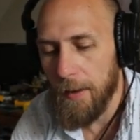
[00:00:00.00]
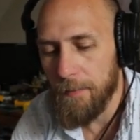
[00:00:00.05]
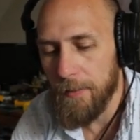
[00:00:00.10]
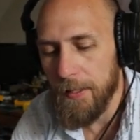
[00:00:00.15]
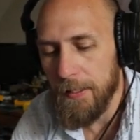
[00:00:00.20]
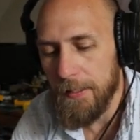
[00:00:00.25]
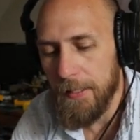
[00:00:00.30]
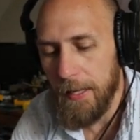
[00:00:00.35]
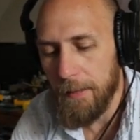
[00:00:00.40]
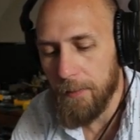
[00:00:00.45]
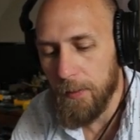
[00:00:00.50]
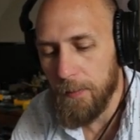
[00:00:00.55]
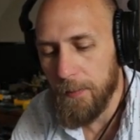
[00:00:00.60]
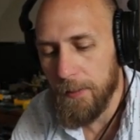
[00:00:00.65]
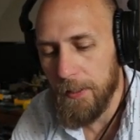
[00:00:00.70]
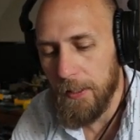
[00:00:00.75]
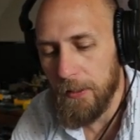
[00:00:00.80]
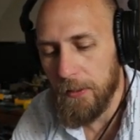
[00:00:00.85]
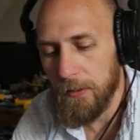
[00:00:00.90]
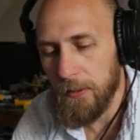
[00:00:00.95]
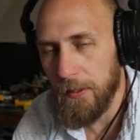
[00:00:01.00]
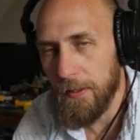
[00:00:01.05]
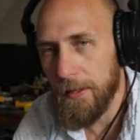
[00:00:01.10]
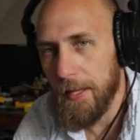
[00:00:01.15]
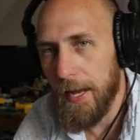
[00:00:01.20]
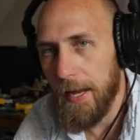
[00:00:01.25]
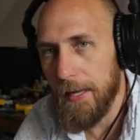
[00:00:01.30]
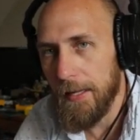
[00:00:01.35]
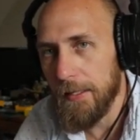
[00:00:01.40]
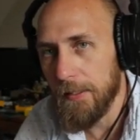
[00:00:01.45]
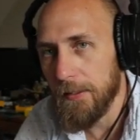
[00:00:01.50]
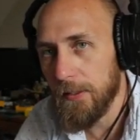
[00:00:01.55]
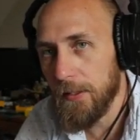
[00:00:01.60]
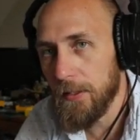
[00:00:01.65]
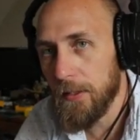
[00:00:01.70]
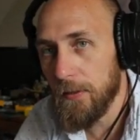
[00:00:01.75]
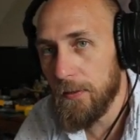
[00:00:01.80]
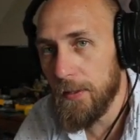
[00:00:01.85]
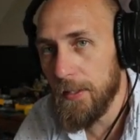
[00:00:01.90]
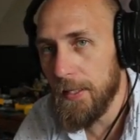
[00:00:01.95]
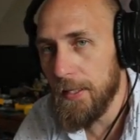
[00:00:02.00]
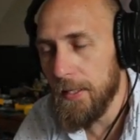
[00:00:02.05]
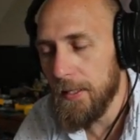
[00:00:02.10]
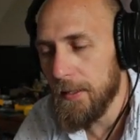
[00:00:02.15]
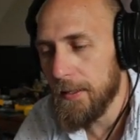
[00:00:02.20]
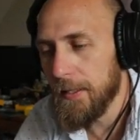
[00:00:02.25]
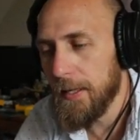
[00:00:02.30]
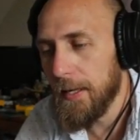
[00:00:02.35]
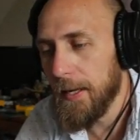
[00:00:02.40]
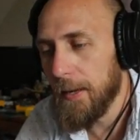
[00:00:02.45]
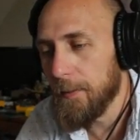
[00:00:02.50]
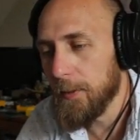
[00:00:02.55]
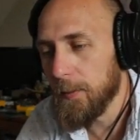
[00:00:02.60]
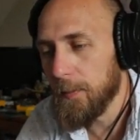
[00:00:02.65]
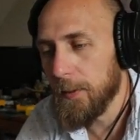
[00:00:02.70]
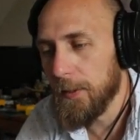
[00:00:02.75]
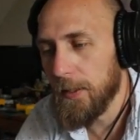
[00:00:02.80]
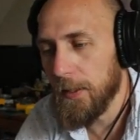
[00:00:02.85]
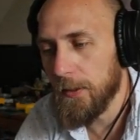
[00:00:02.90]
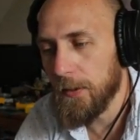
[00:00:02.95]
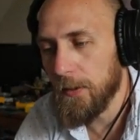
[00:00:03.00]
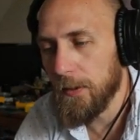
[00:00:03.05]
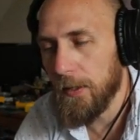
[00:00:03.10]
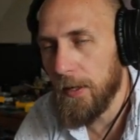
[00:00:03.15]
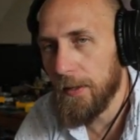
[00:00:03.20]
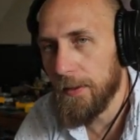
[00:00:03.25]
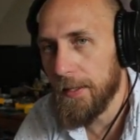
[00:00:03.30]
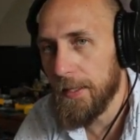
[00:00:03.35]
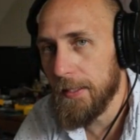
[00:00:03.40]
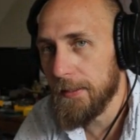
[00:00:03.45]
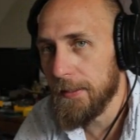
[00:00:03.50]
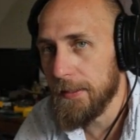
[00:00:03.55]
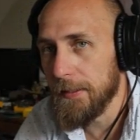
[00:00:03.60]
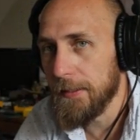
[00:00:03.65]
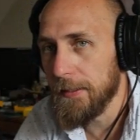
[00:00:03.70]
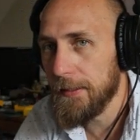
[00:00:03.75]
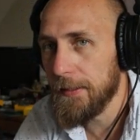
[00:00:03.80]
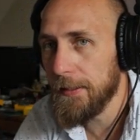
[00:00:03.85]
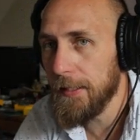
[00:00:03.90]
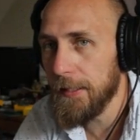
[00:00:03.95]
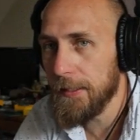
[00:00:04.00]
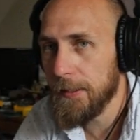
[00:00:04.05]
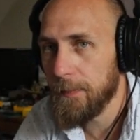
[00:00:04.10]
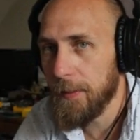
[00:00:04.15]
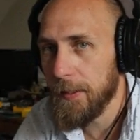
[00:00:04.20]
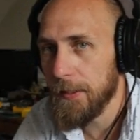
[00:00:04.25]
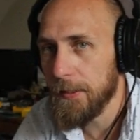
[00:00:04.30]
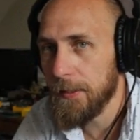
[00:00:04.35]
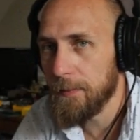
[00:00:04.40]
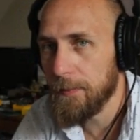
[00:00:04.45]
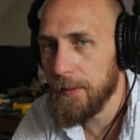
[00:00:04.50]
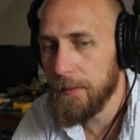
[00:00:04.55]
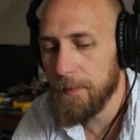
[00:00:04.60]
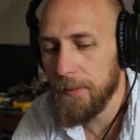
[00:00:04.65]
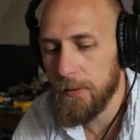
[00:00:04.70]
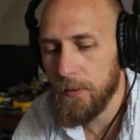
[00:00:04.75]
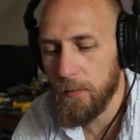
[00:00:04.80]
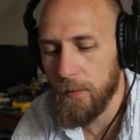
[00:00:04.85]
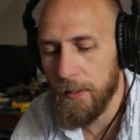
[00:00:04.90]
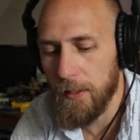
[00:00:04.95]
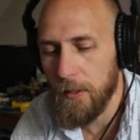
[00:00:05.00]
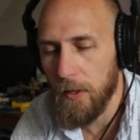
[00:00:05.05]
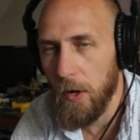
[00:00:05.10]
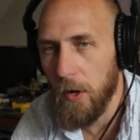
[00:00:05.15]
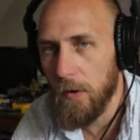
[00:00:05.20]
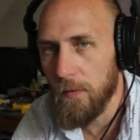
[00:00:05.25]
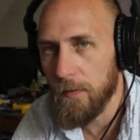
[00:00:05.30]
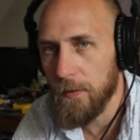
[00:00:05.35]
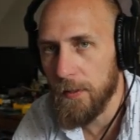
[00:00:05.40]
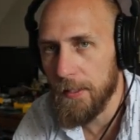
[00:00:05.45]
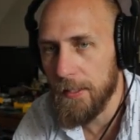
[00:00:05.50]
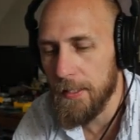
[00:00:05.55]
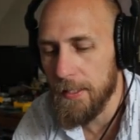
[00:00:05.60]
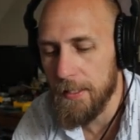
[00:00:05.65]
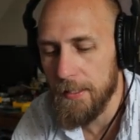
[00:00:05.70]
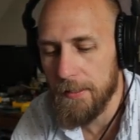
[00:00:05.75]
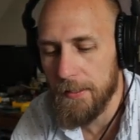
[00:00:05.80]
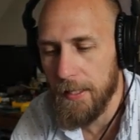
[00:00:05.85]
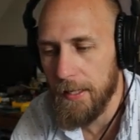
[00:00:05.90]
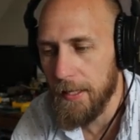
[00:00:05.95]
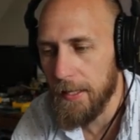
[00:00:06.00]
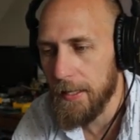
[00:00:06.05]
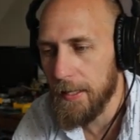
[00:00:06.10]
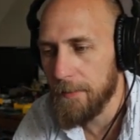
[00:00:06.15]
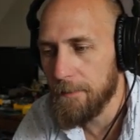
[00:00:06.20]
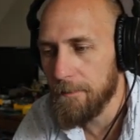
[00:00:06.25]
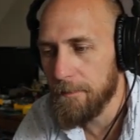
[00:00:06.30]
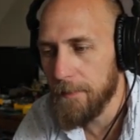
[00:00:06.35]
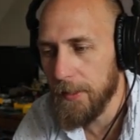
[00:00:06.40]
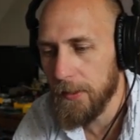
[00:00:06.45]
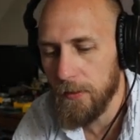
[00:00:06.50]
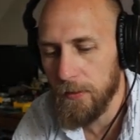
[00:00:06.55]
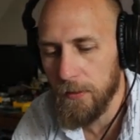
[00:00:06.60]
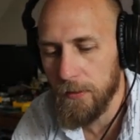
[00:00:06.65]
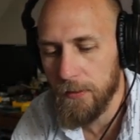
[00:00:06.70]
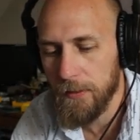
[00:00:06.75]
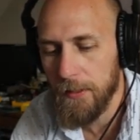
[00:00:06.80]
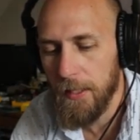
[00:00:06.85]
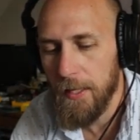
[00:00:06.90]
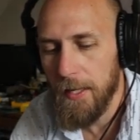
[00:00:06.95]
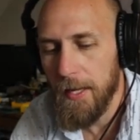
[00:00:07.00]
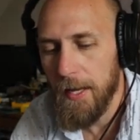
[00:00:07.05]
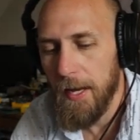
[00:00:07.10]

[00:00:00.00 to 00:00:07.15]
The damage potential on that is 3. The damage potential on this is 6, but it's split between overheat and missiles.